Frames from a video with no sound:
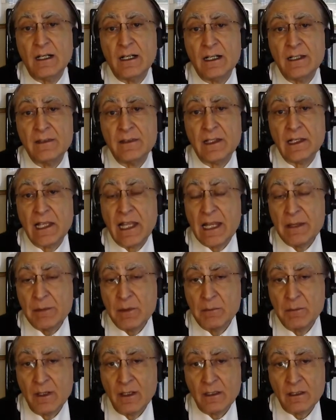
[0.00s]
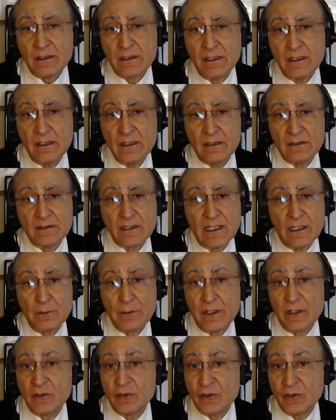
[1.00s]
in the labour market, how they're